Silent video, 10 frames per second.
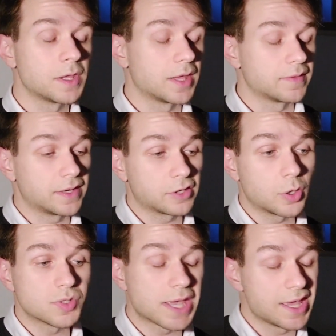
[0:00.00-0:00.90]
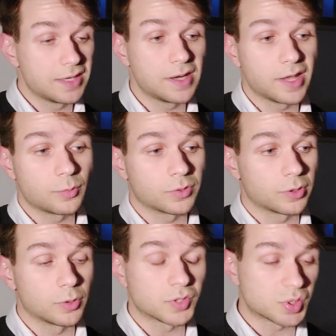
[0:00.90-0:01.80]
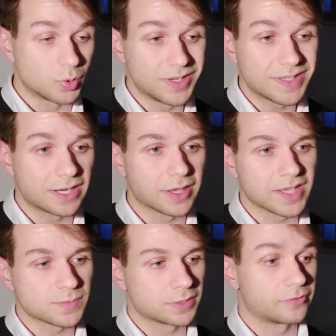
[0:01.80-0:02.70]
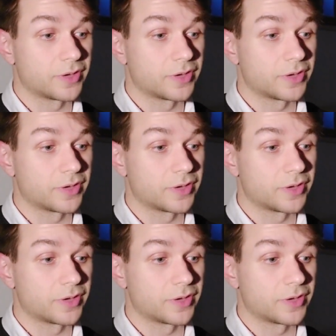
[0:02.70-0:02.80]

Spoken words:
And that goes hand in hand with the whole storytelling aspect of,